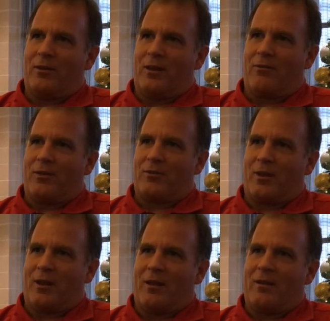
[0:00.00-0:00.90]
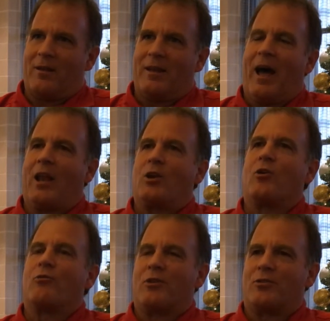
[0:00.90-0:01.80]
if it's not a
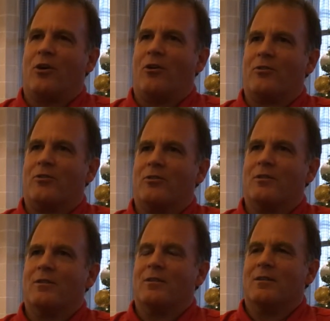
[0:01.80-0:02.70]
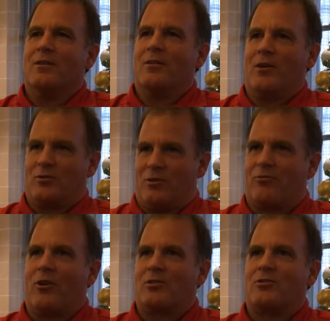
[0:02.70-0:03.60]
good result, there's the
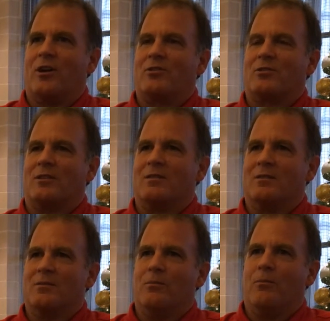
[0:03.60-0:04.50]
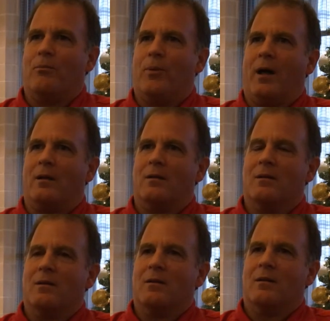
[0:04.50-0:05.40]
frustration. But
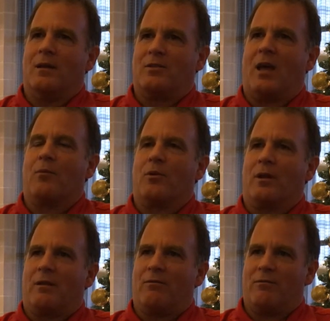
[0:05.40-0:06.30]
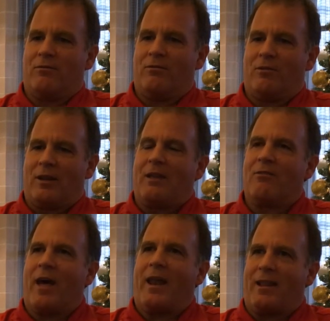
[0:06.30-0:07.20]
he's able to
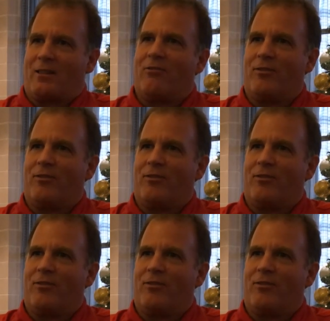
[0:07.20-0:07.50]
leave that at the